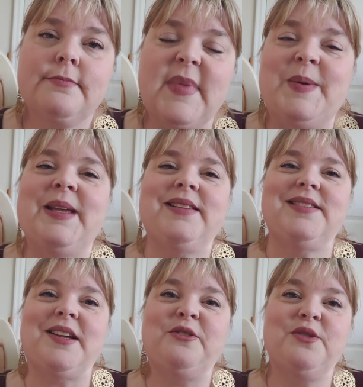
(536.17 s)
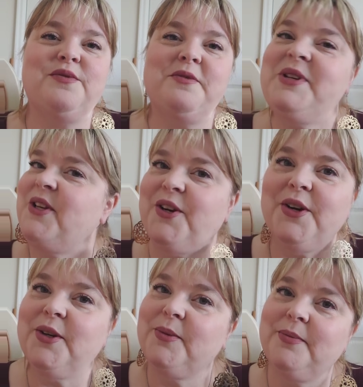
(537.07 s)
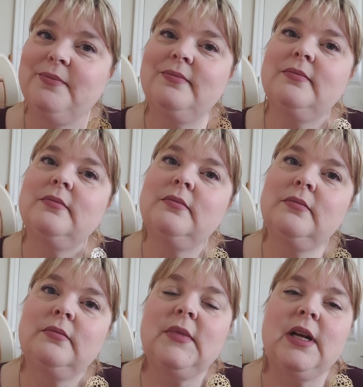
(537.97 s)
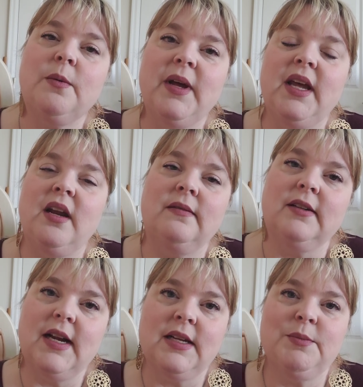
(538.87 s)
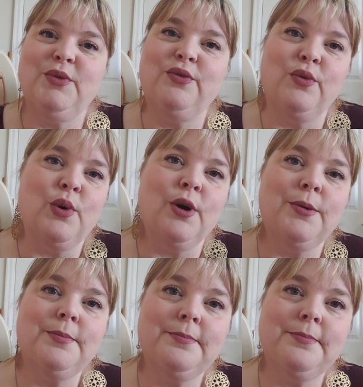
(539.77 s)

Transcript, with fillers: Maybe that sounds familiar in a way it never has before.